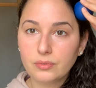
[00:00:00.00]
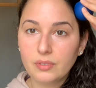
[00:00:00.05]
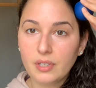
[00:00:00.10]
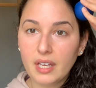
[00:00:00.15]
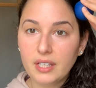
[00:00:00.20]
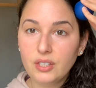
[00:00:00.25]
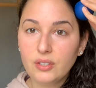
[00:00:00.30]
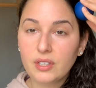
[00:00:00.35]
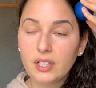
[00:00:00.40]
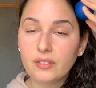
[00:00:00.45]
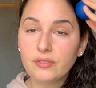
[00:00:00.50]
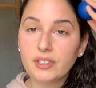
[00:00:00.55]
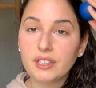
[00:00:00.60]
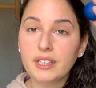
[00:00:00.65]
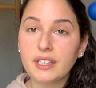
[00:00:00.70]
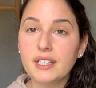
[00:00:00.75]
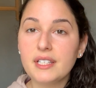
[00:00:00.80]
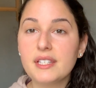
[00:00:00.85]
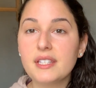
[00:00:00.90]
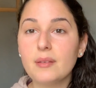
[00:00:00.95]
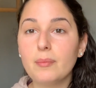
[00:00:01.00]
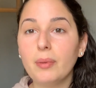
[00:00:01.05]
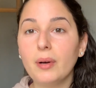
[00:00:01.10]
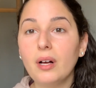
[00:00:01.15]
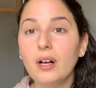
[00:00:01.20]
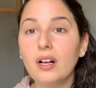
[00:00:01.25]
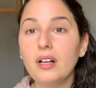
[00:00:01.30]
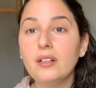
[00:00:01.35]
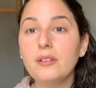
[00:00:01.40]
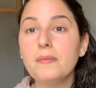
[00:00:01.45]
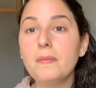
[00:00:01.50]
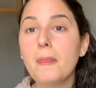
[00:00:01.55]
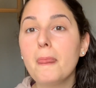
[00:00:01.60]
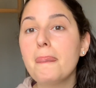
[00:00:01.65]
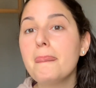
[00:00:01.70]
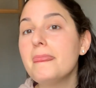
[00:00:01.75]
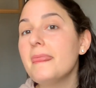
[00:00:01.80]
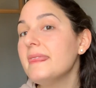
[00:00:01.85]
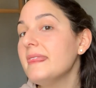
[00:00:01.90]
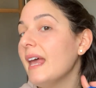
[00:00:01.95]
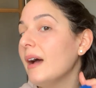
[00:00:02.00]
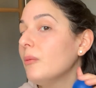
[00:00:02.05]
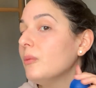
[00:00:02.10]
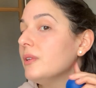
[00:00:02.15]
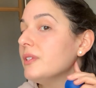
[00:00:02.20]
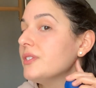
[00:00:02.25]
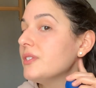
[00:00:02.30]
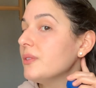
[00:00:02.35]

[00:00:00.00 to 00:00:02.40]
And you can release the ball. Now we'll